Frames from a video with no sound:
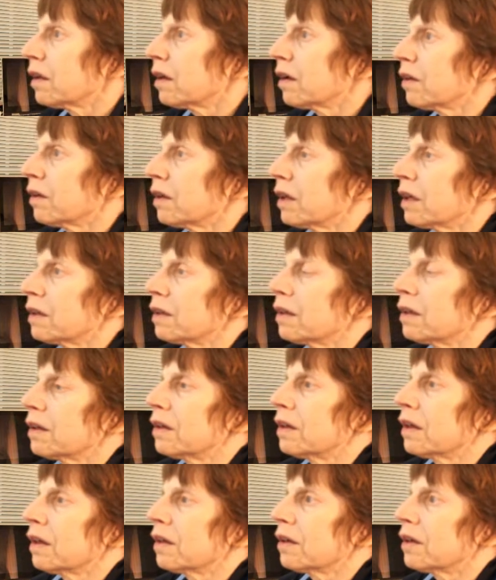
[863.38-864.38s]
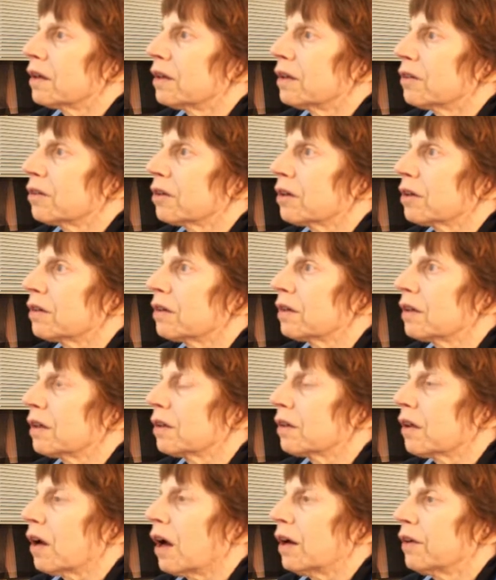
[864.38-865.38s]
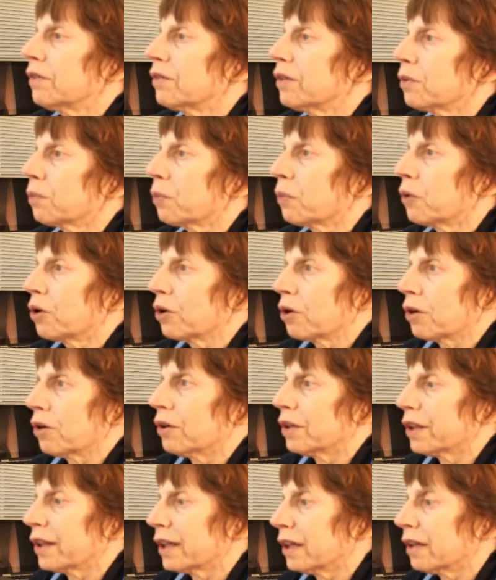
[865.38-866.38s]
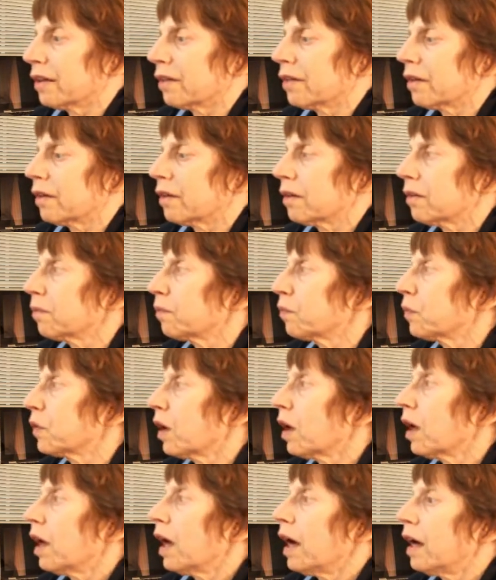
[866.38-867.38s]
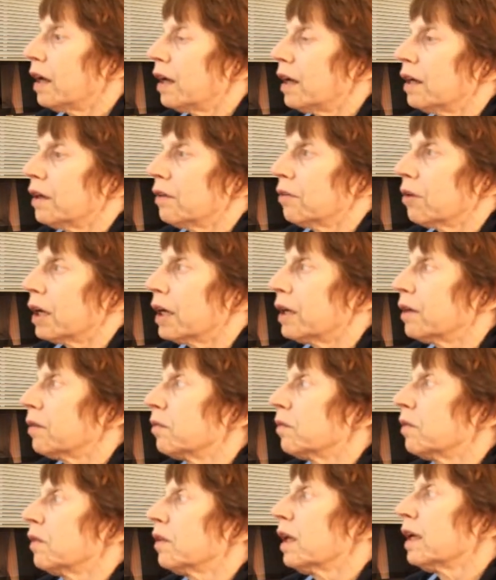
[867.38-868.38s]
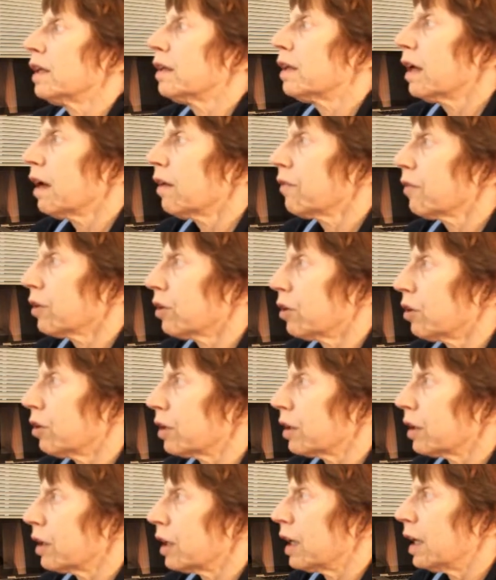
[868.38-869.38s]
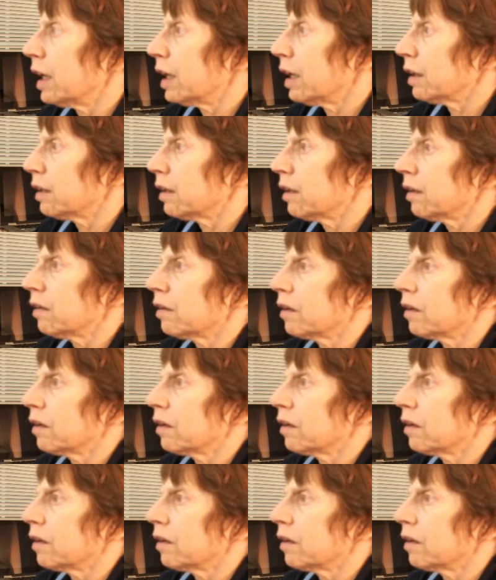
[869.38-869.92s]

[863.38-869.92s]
and that's another interesting thing. I have to work on this. At any rate, let's have a look at